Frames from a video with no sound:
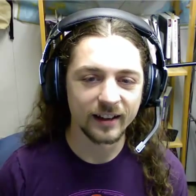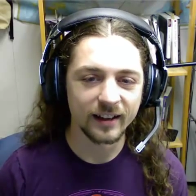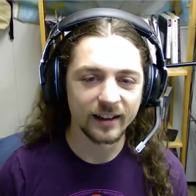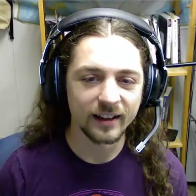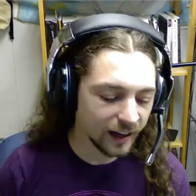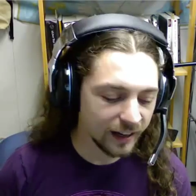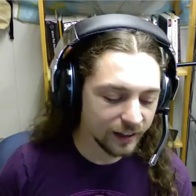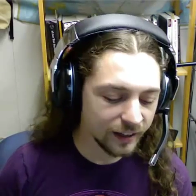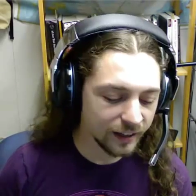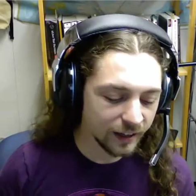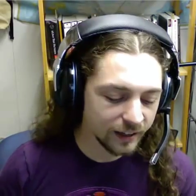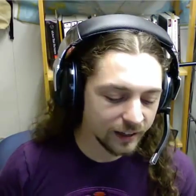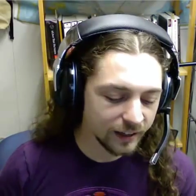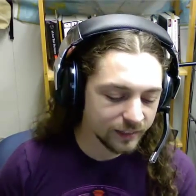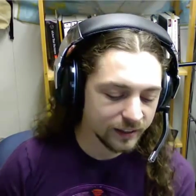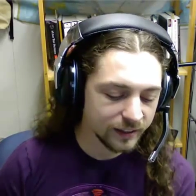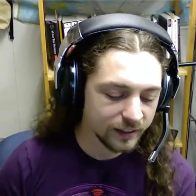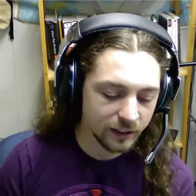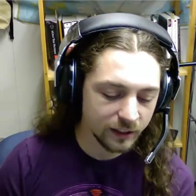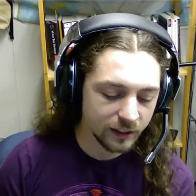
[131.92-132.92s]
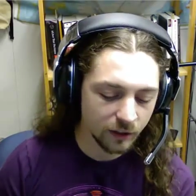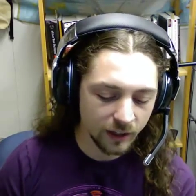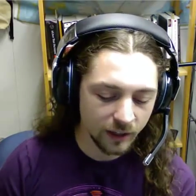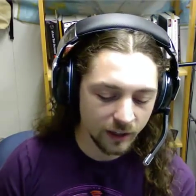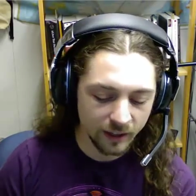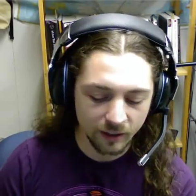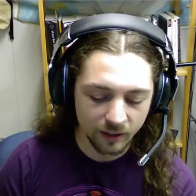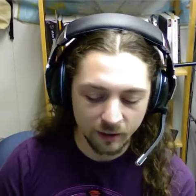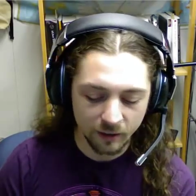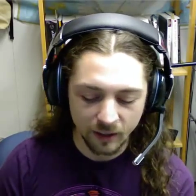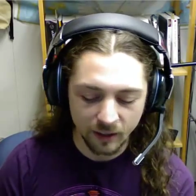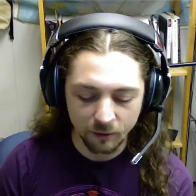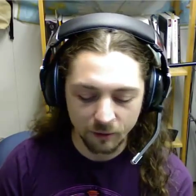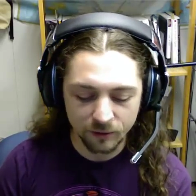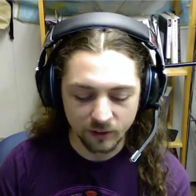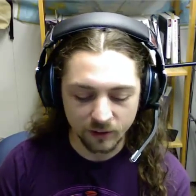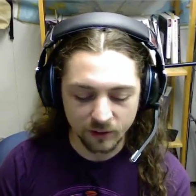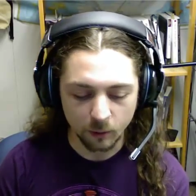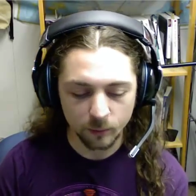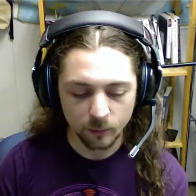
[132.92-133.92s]
I, I think you know I I
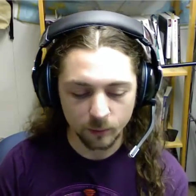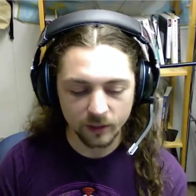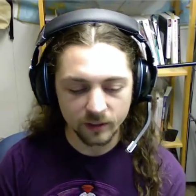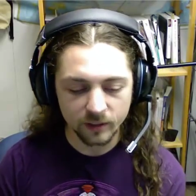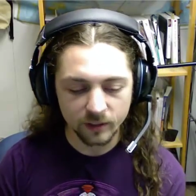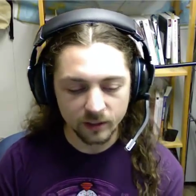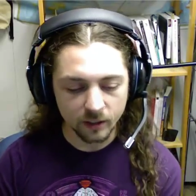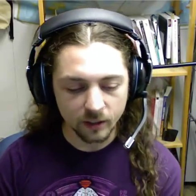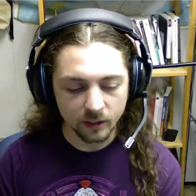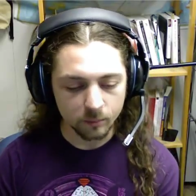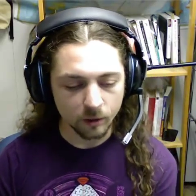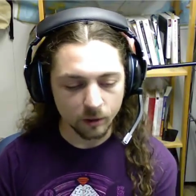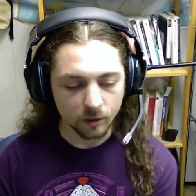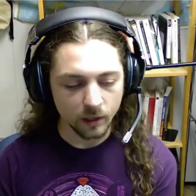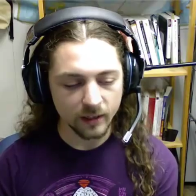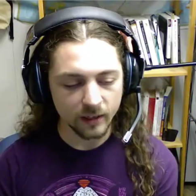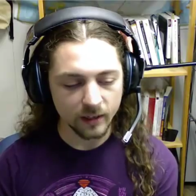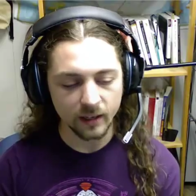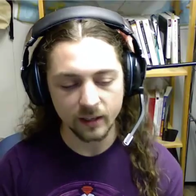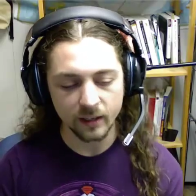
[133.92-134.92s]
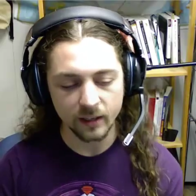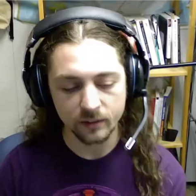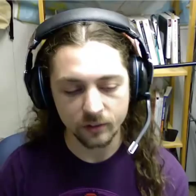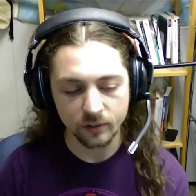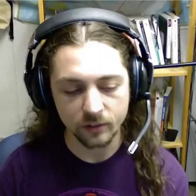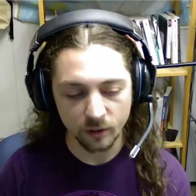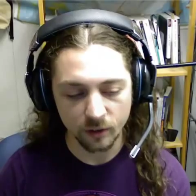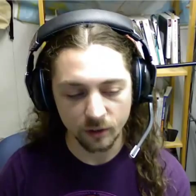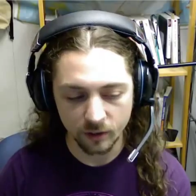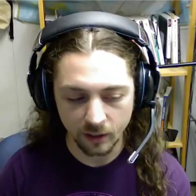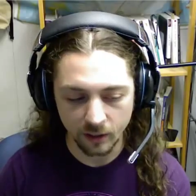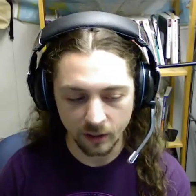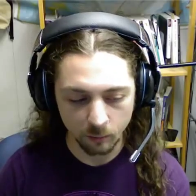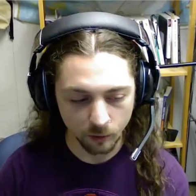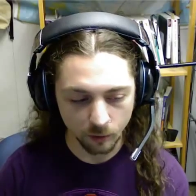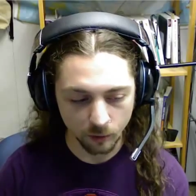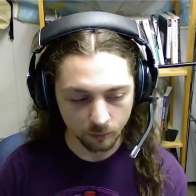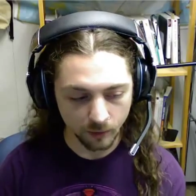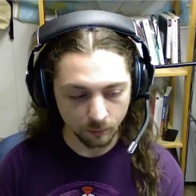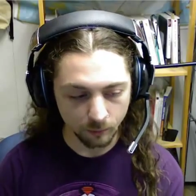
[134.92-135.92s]
was like a really young programmer. I, I got started in that
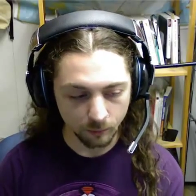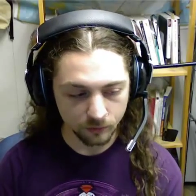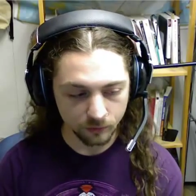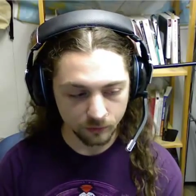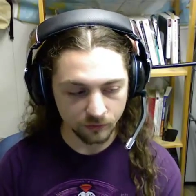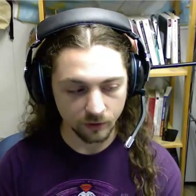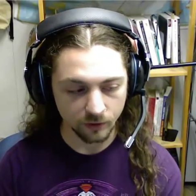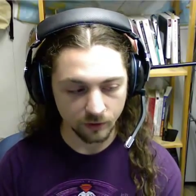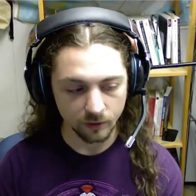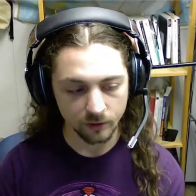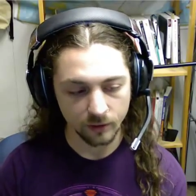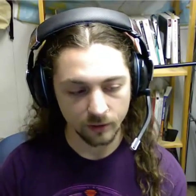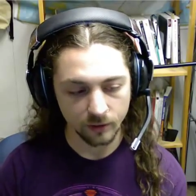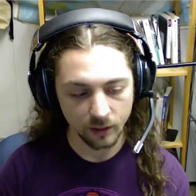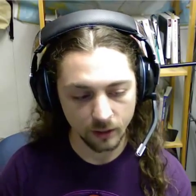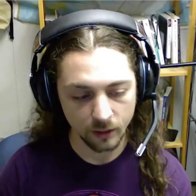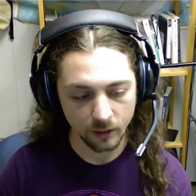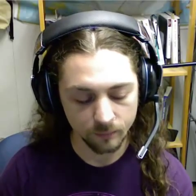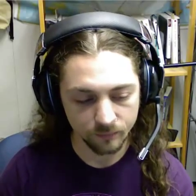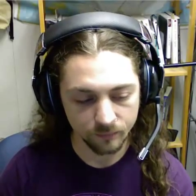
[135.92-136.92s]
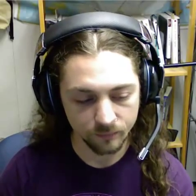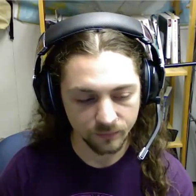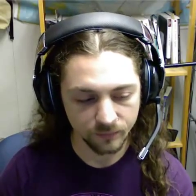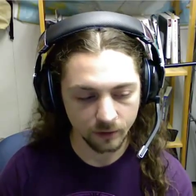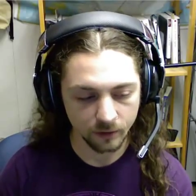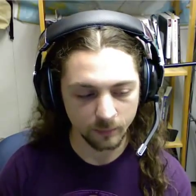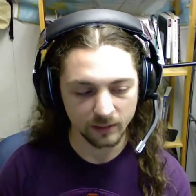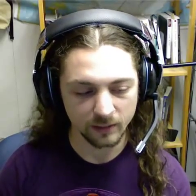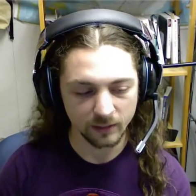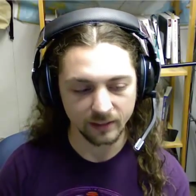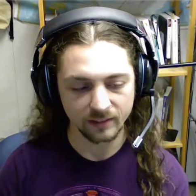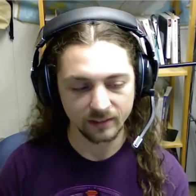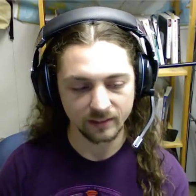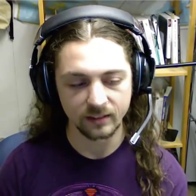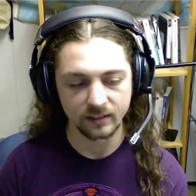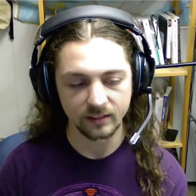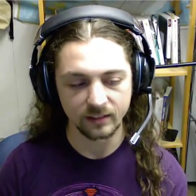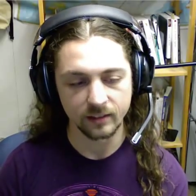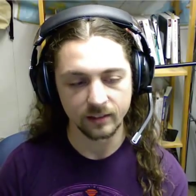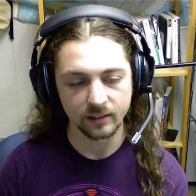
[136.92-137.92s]
world when I was still um, you know my late
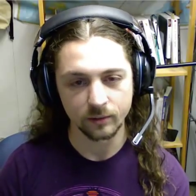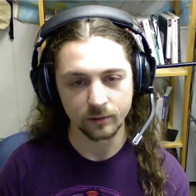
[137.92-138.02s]
teens.